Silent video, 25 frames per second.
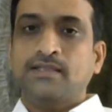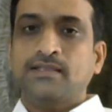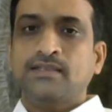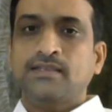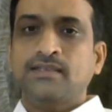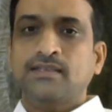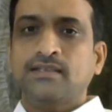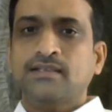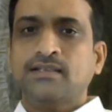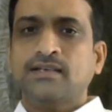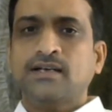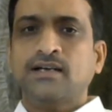
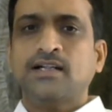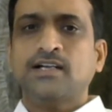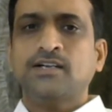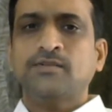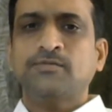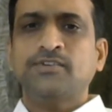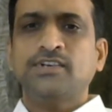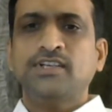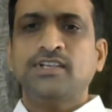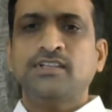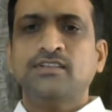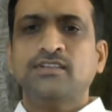In heart
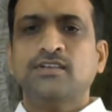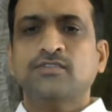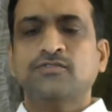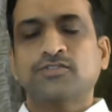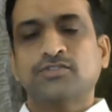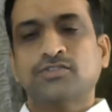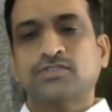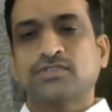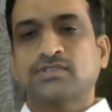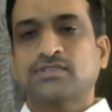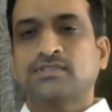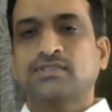failure, of
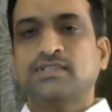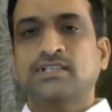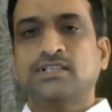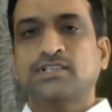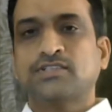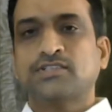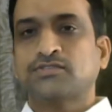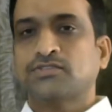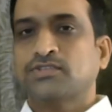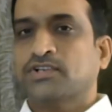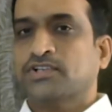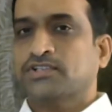course, there
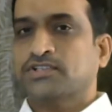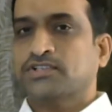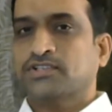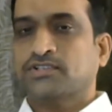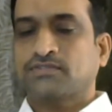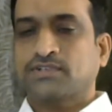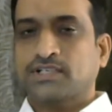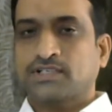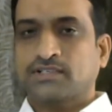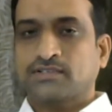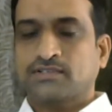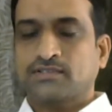is no reserve
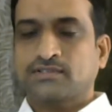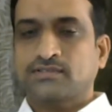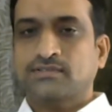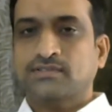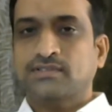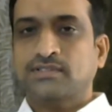at all.